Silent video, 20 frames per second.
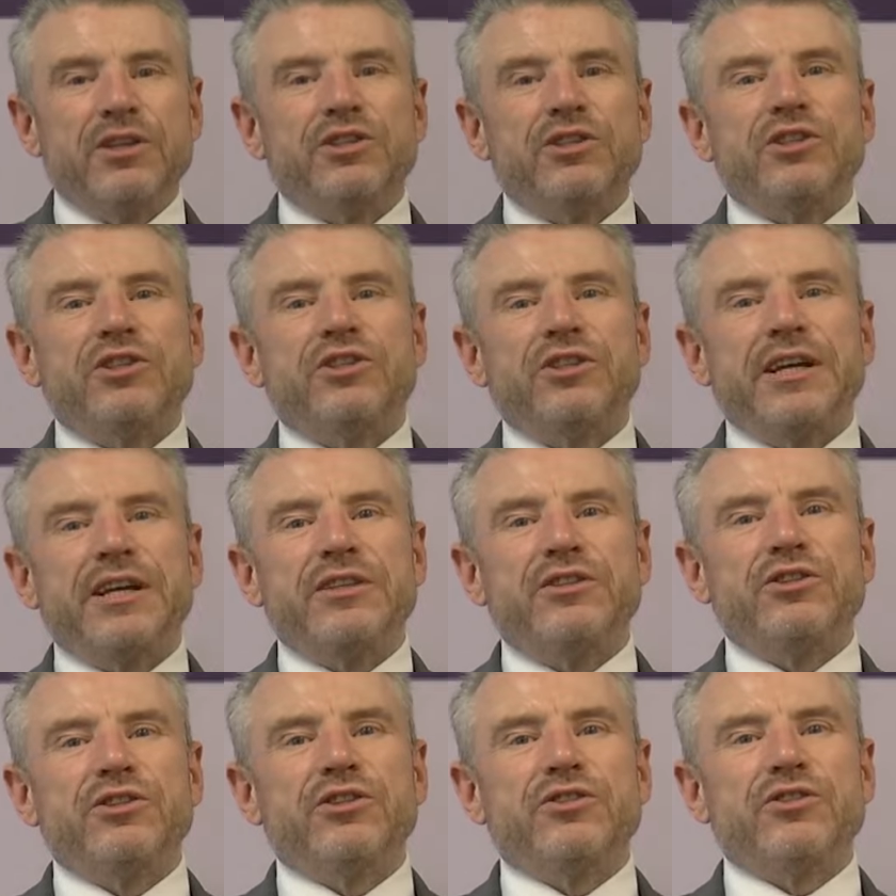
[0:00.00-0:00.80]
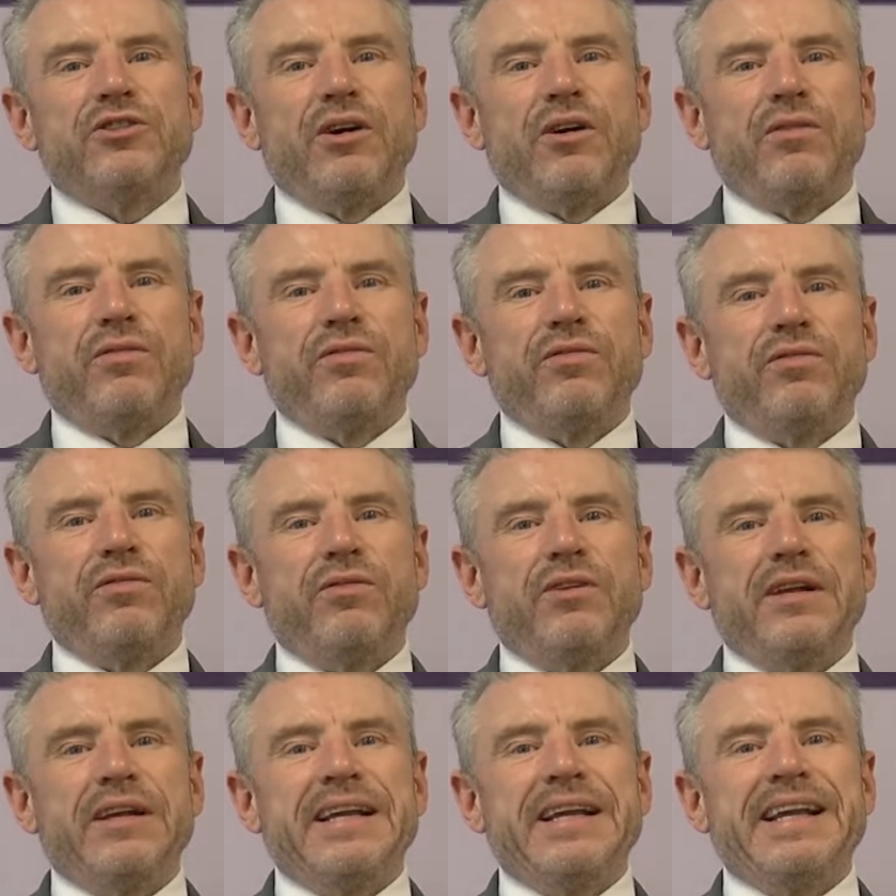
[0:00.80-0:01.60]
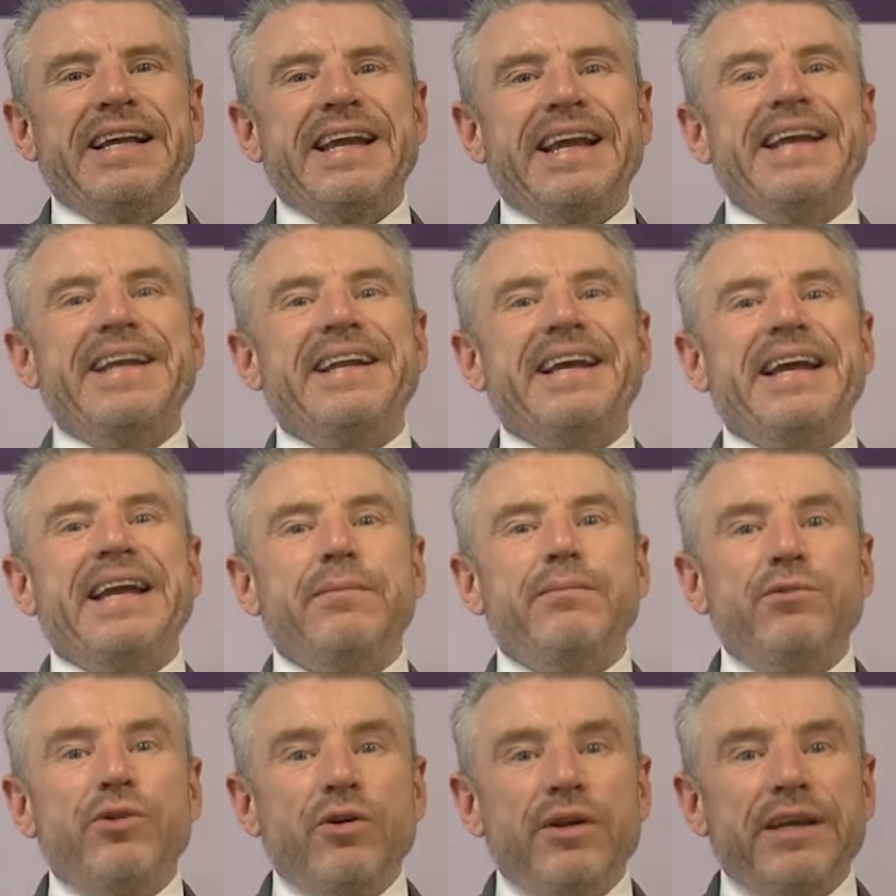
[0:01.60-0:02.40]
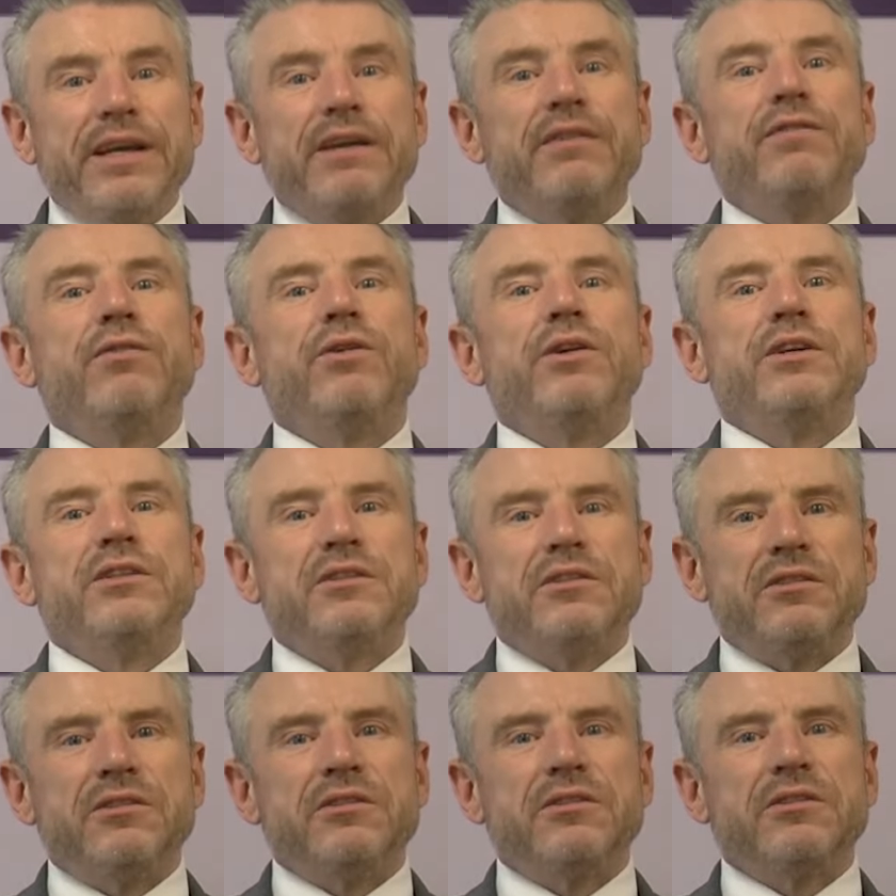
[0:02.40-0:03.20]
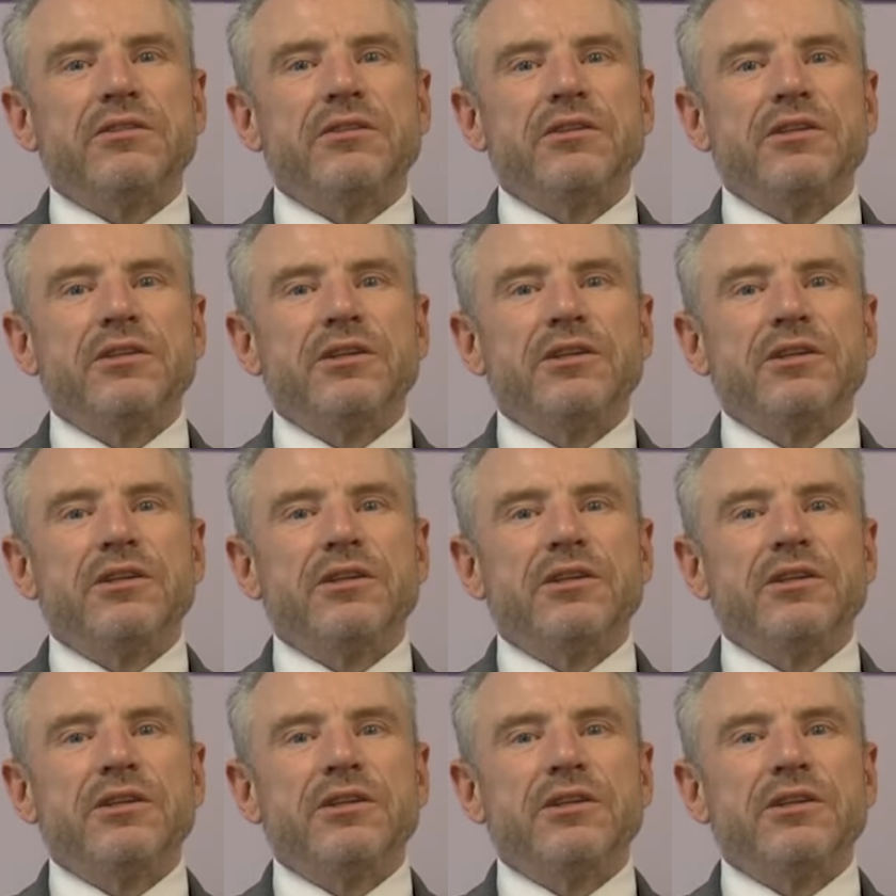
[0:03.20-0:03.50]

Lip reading: just say to yourself in a hypnotic voice,